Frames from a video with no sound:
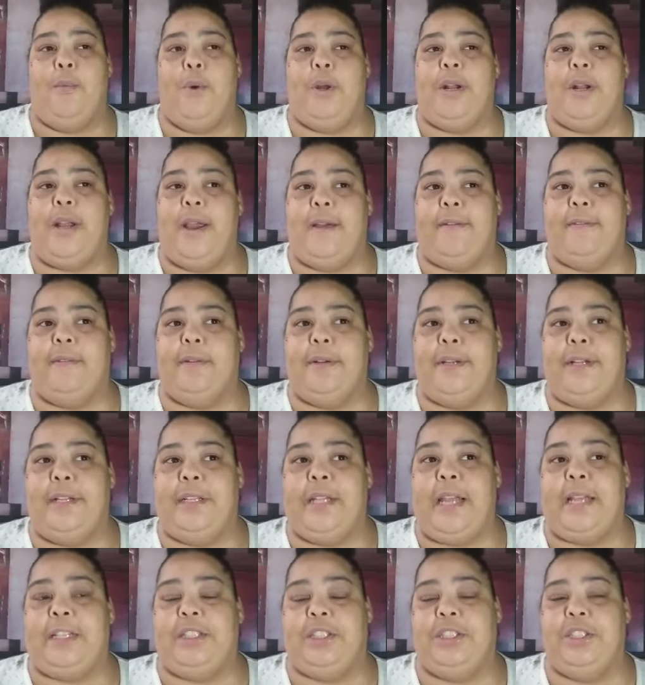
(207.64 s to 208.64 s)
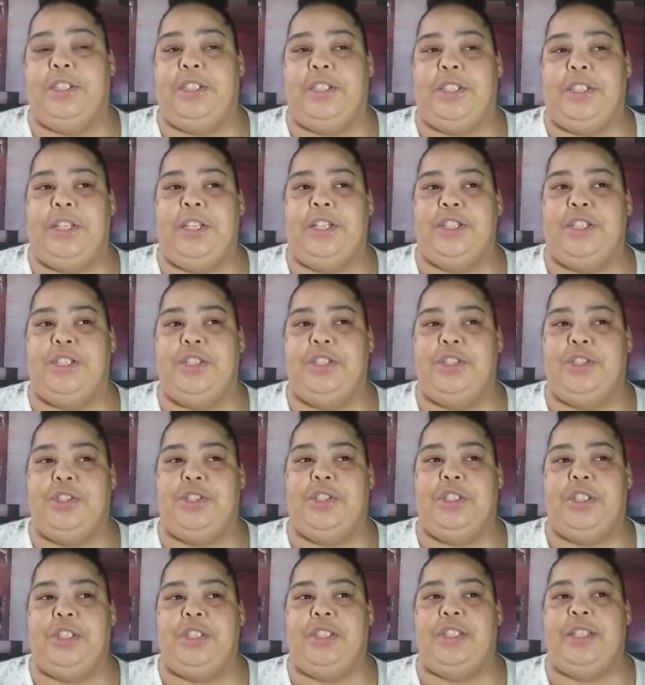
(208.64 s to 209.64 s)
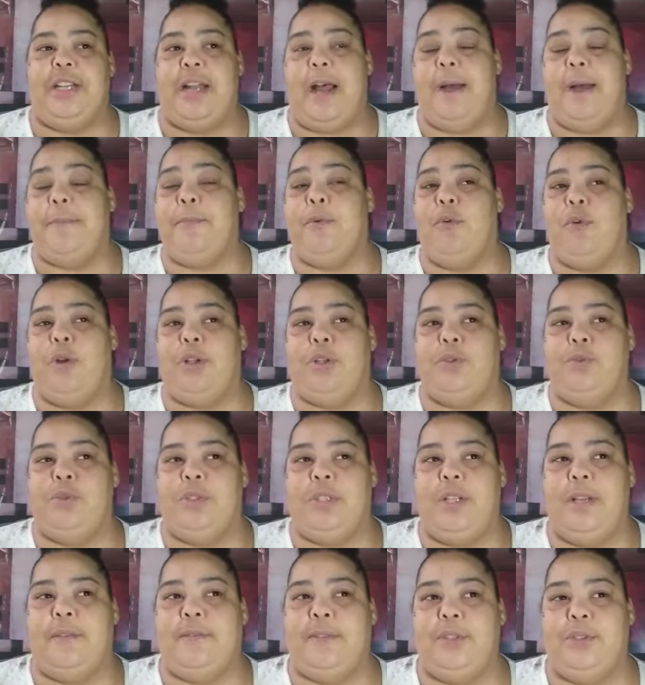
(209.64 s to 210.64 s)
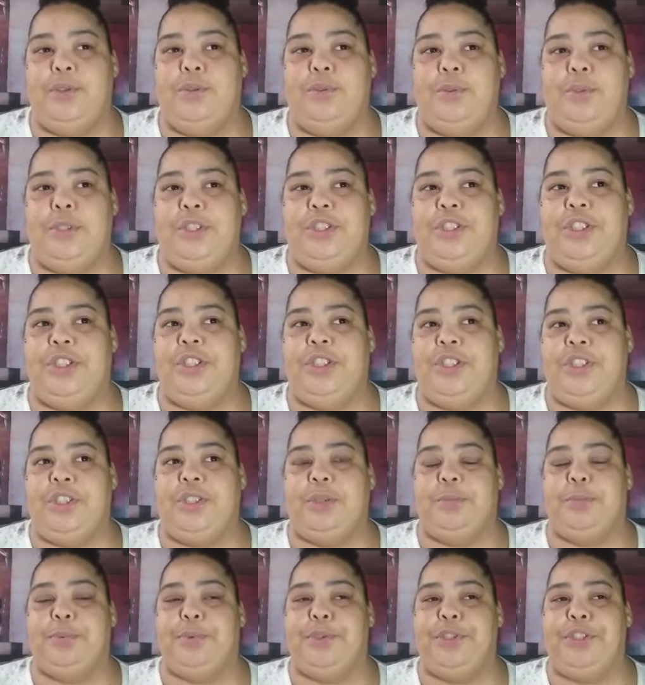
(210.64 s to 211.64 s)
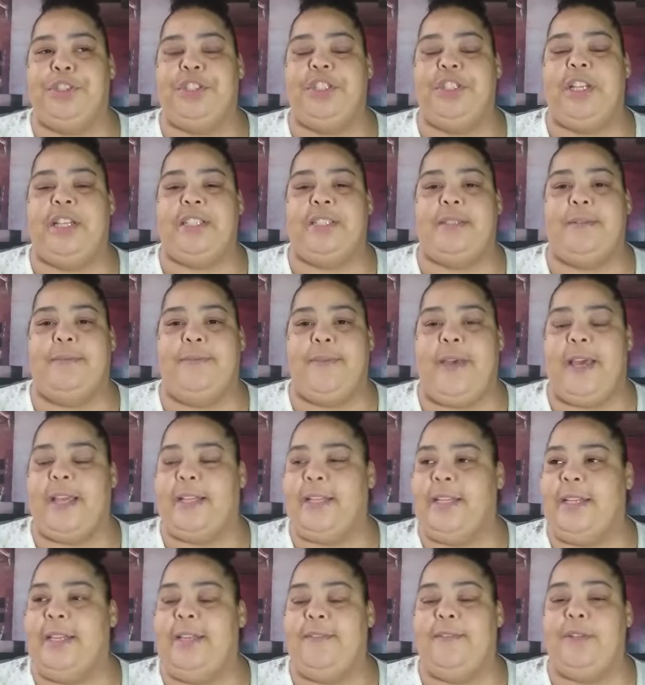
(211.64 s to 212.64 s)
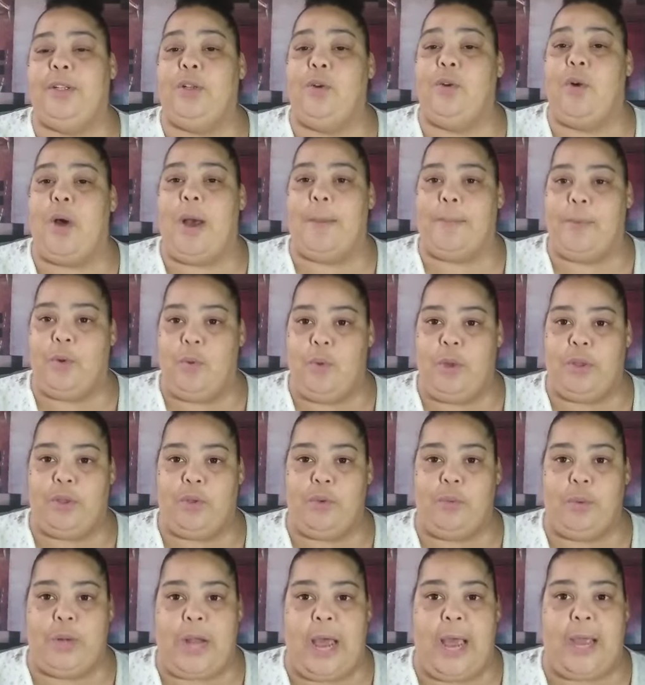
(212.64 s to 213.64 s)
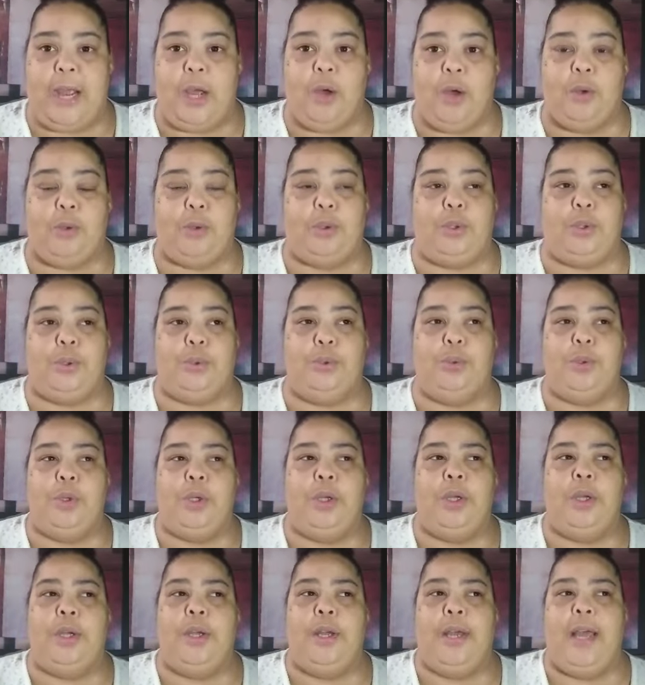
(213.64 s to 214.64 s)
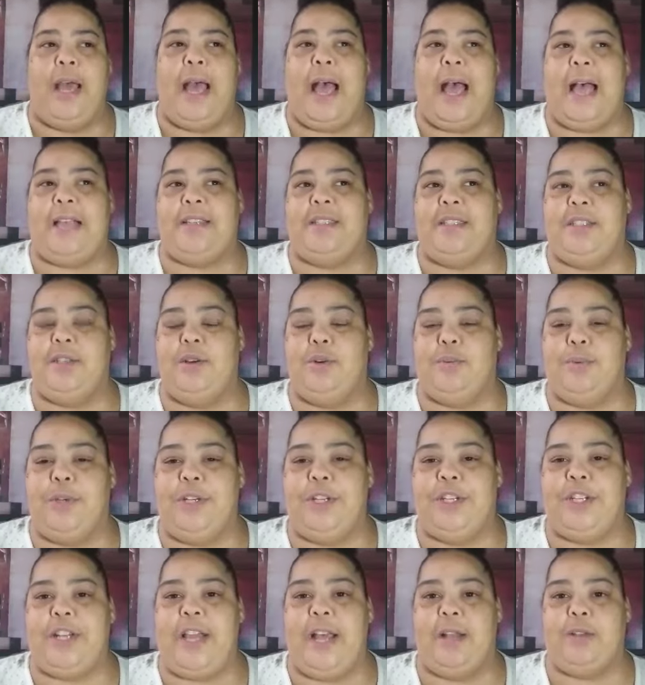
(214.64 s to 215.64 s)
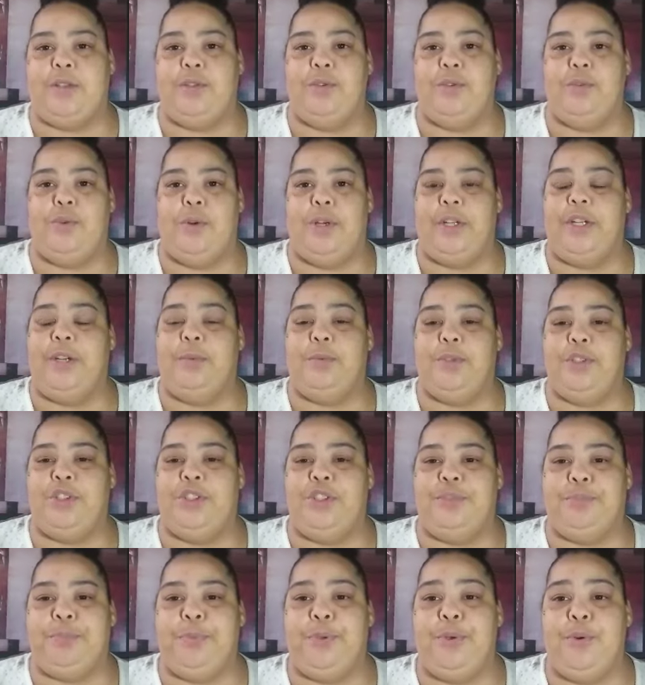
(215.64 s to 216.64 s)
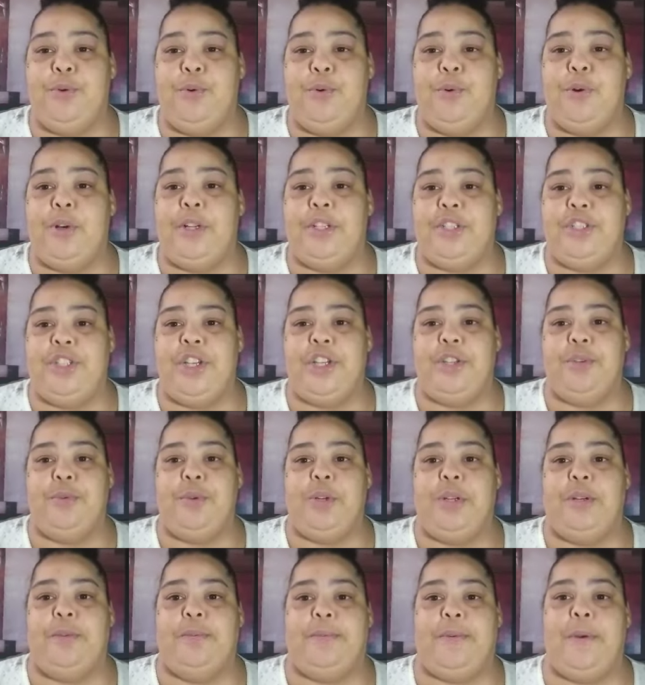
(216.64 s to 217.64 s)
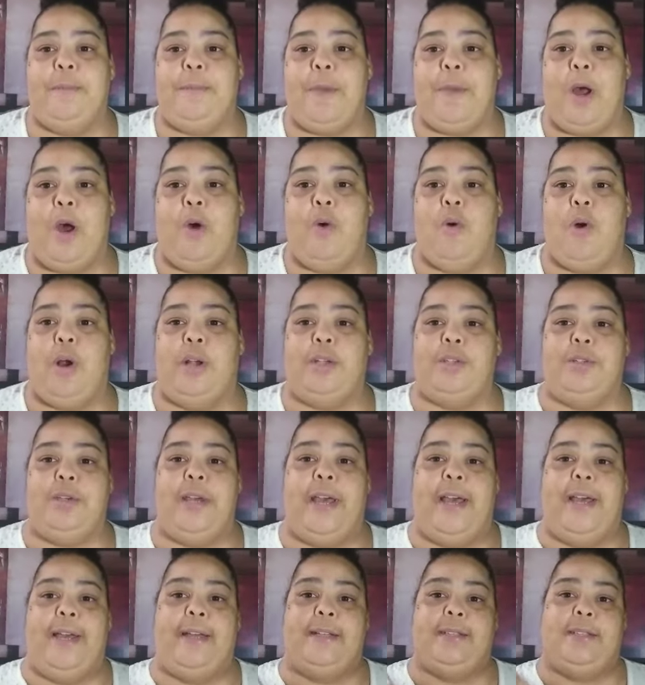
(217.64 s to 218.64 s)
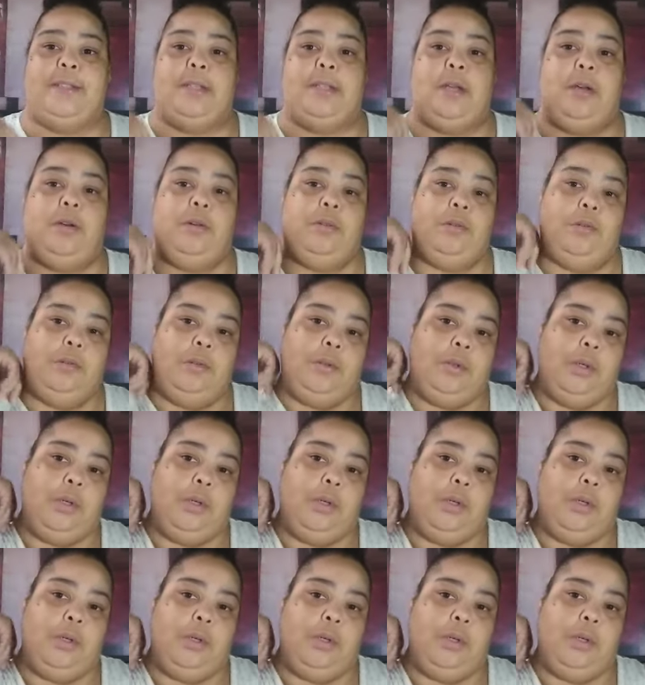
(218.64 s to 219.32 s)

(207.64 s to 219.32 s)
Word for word: whatever. And like she said, she sees that I'm going through stuff too. And she just appreciates the fact that even though I'm going through what I go through, I still reached out to her, and it was pure and genuine and from my heart, you guys. So